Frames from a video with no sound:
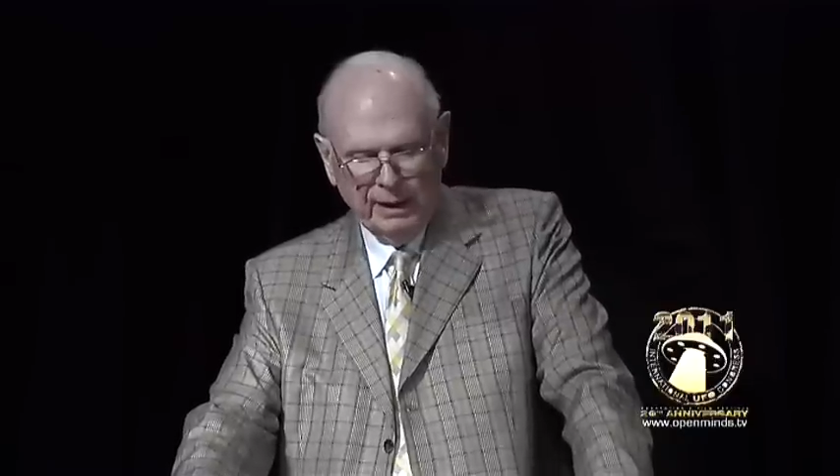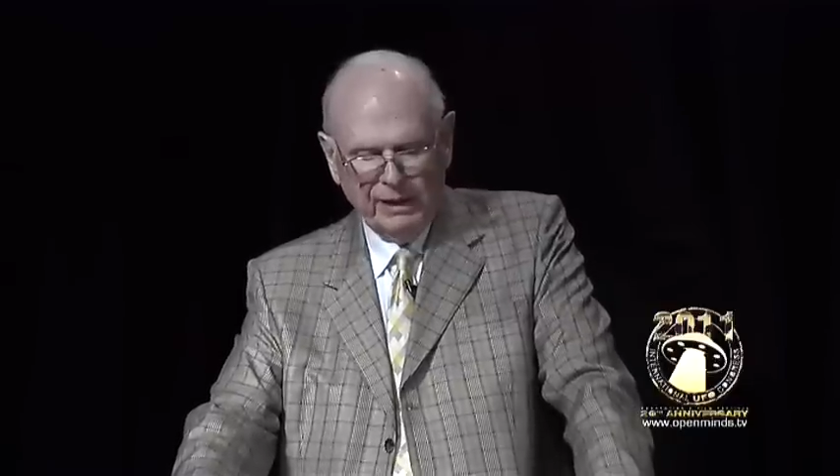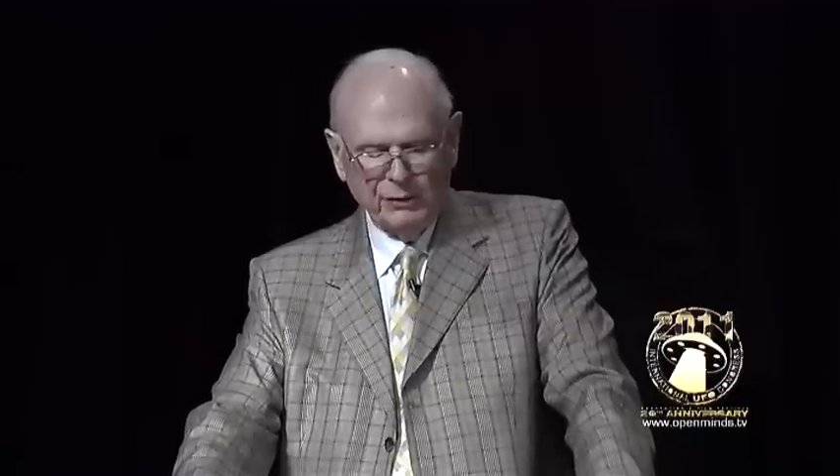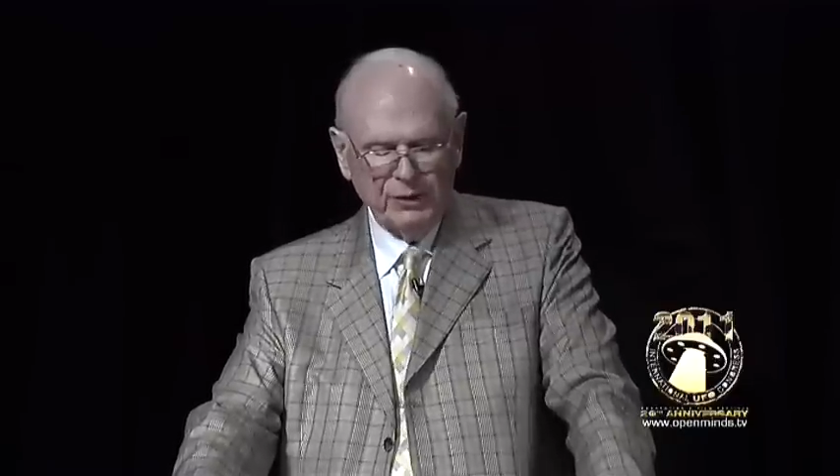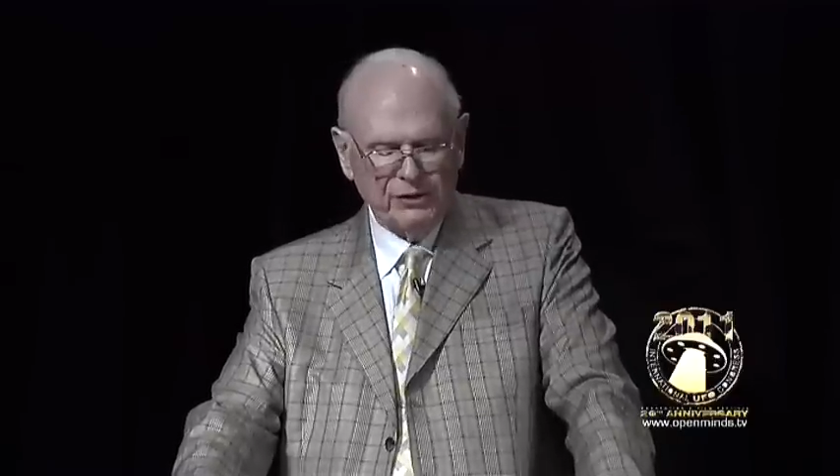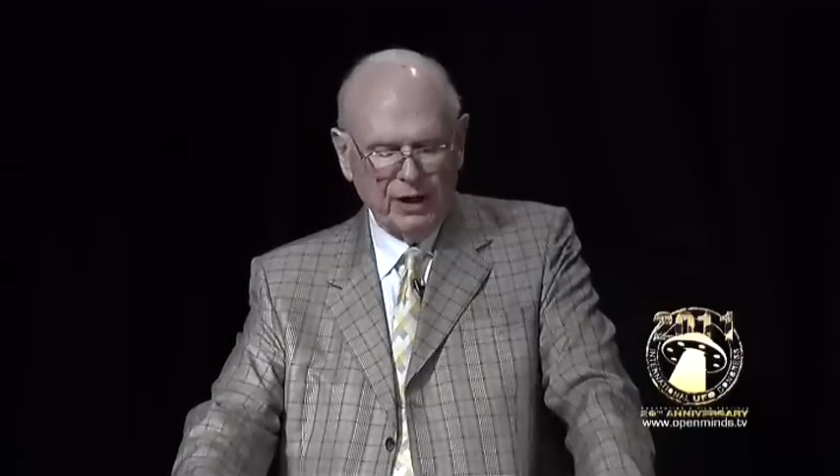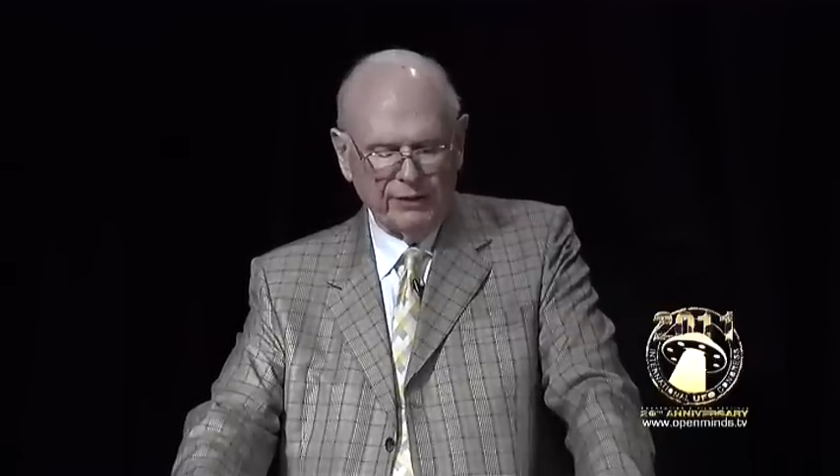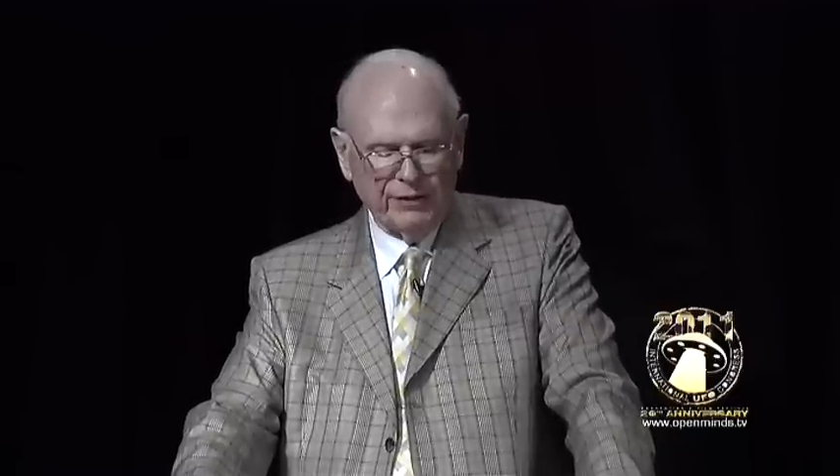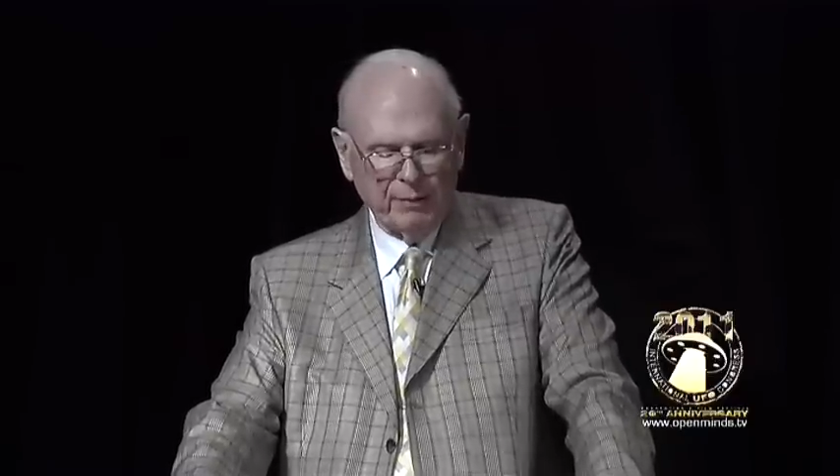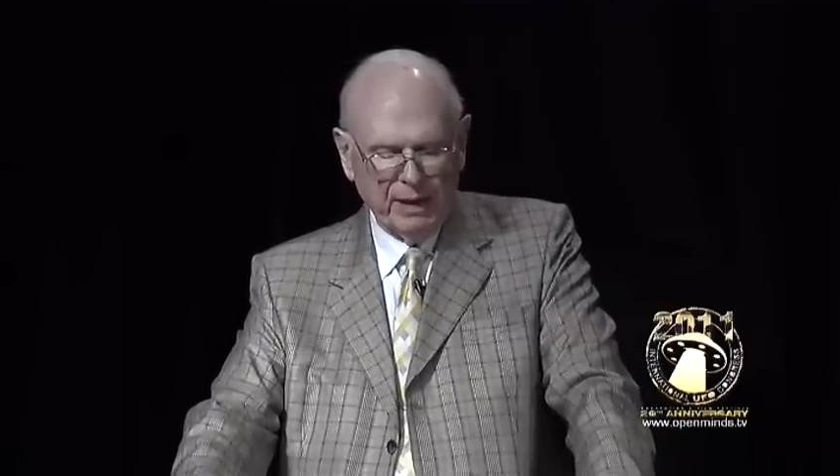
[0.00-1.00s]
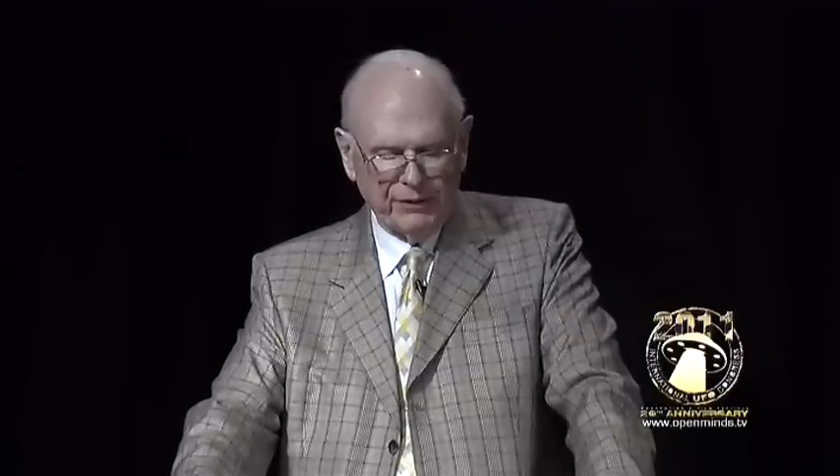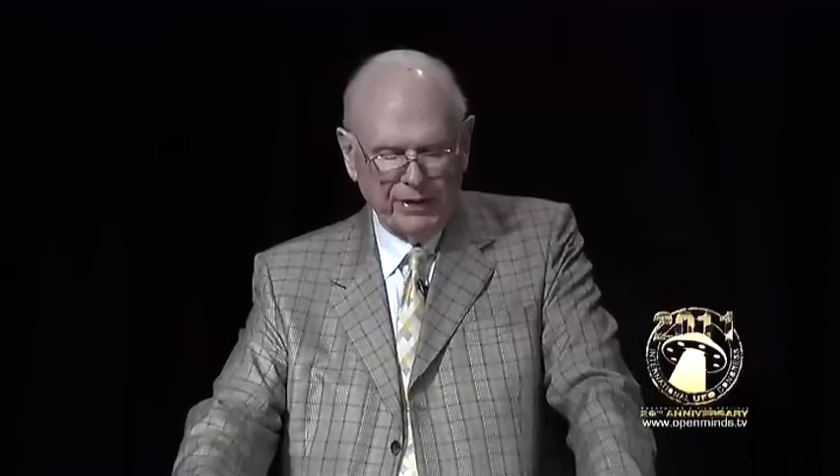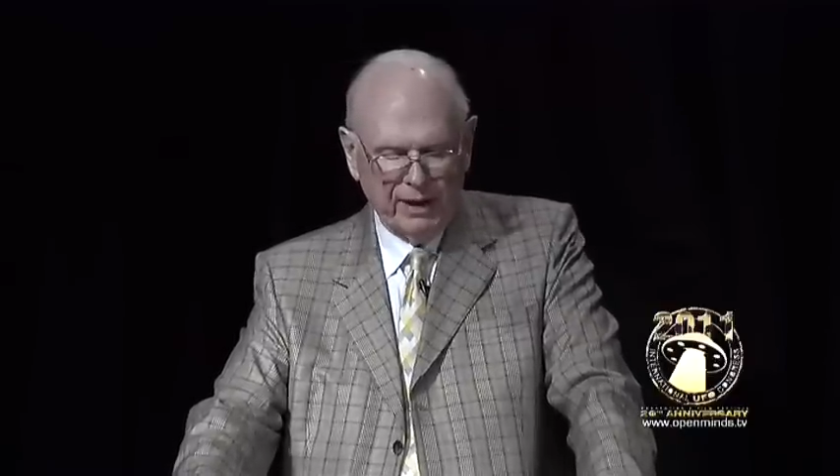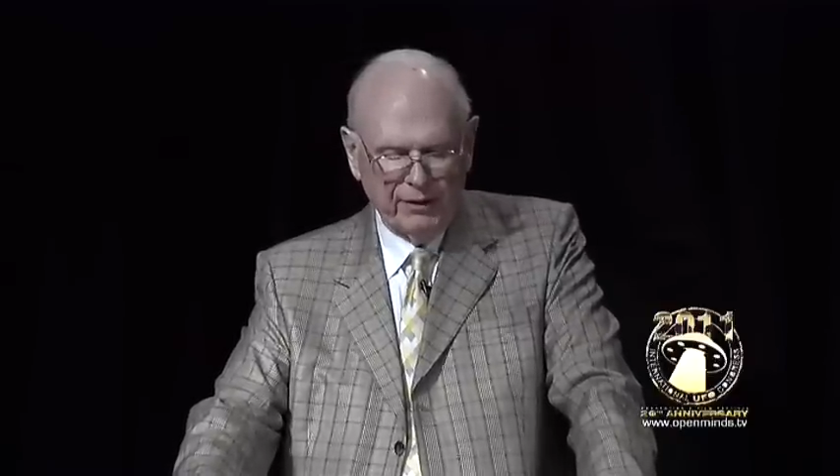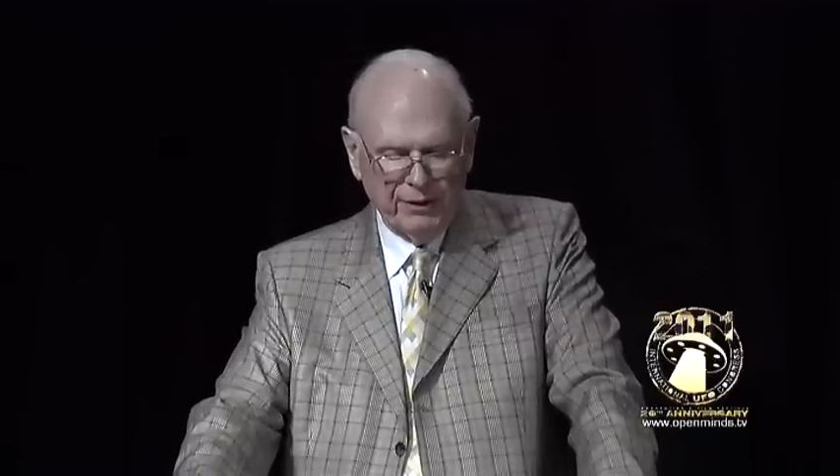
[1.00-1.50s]
As a result of the
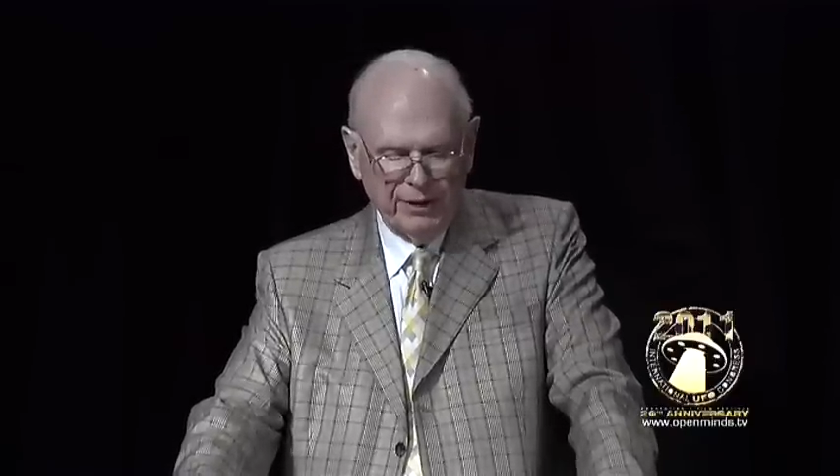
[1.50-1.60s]
meltdown,